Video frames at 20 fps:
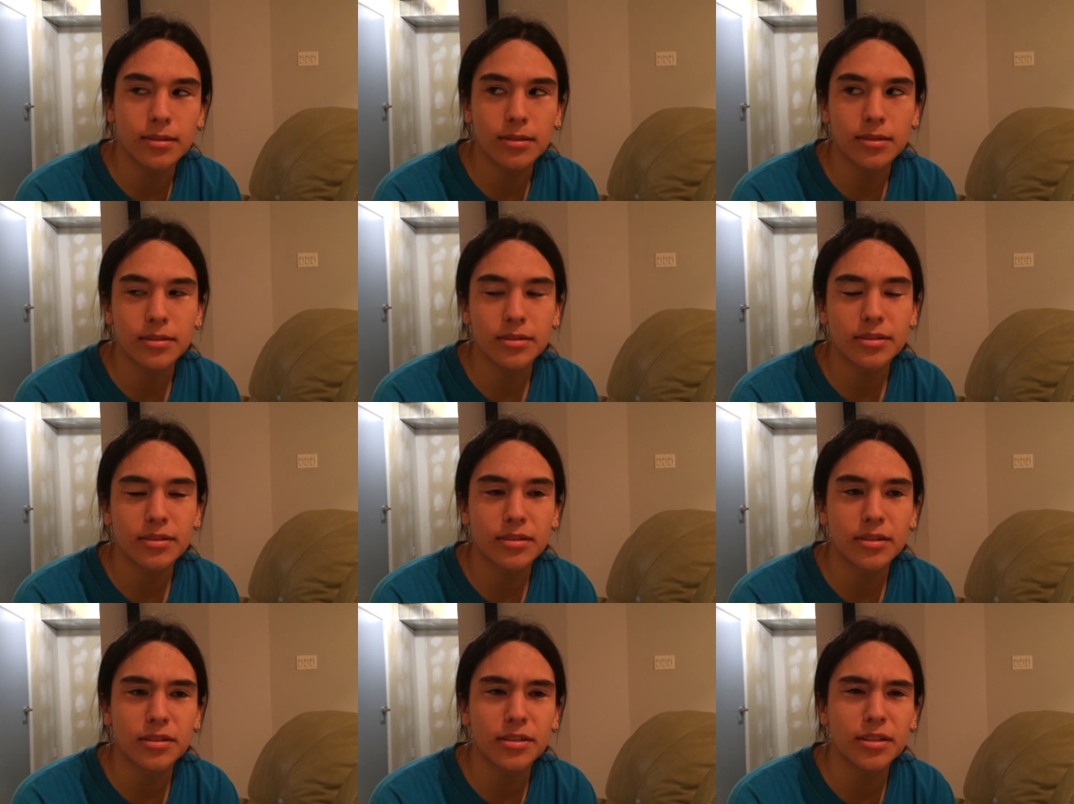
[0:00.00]

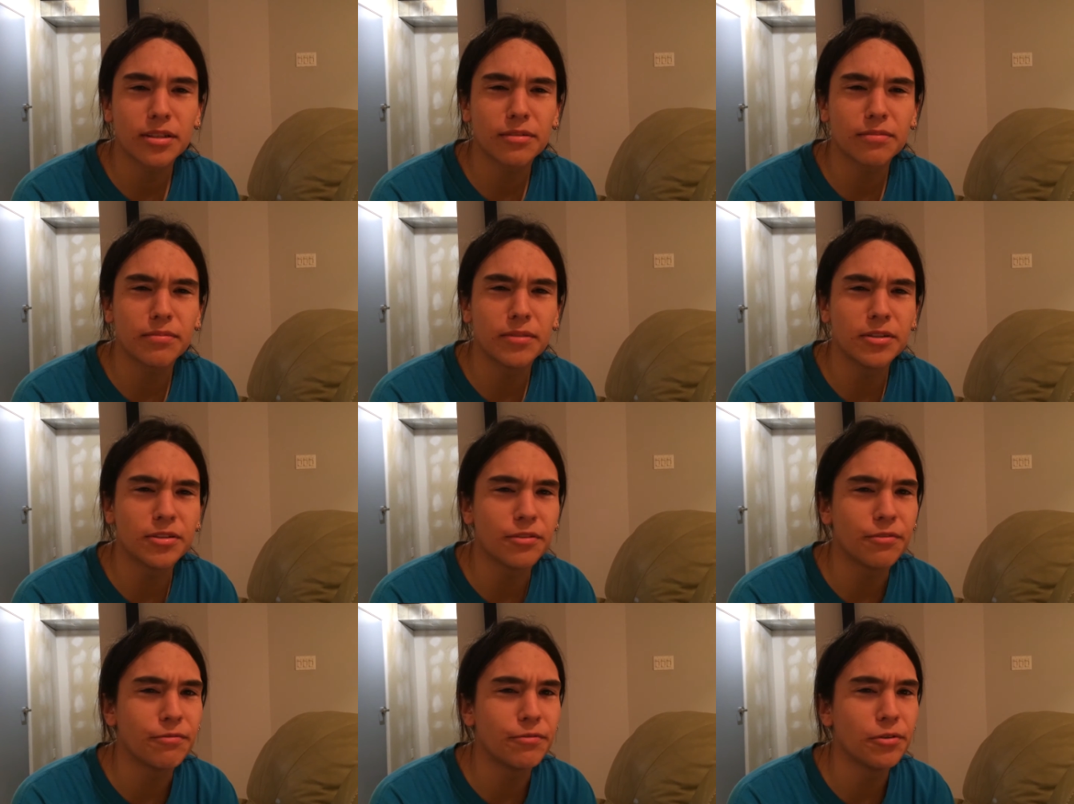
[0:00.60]
there's there's like a,
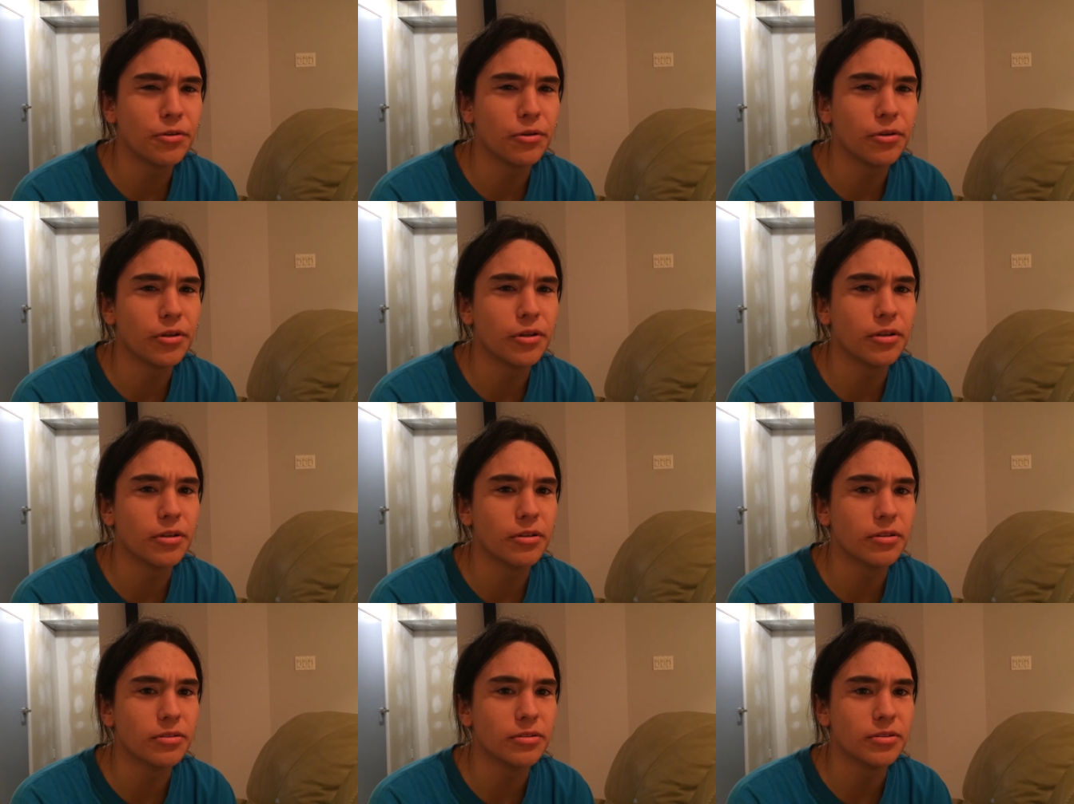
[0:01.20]
there's a few of
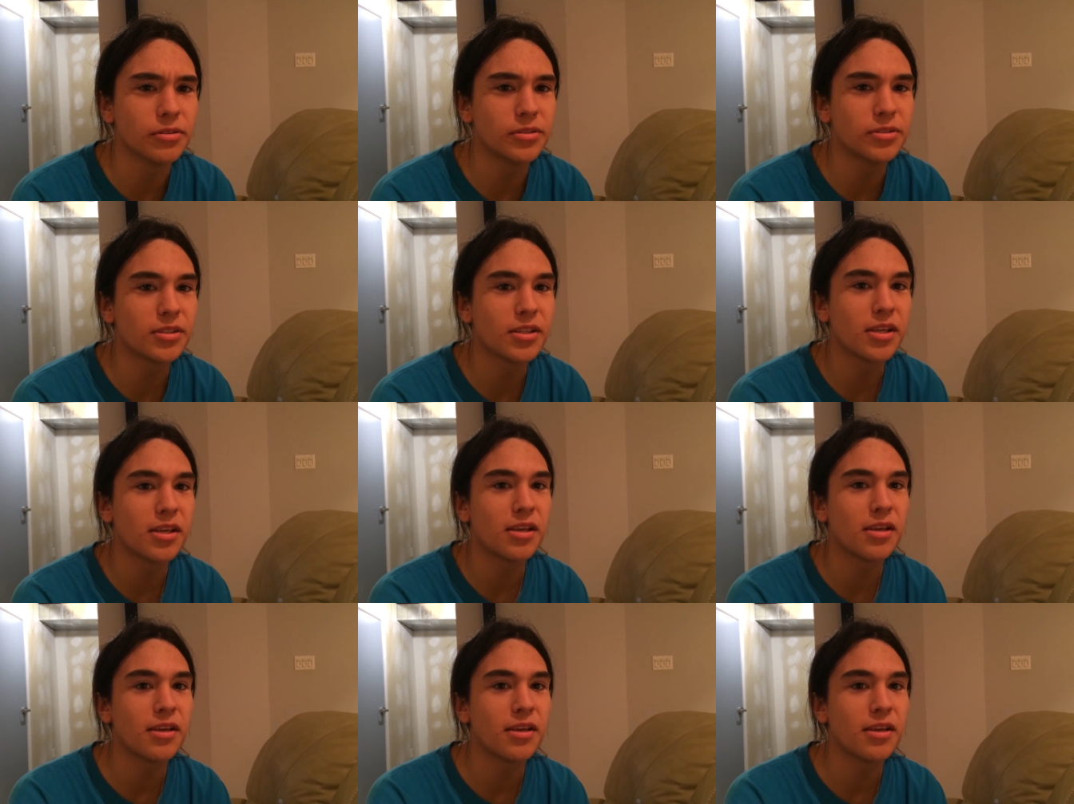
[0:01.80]
those.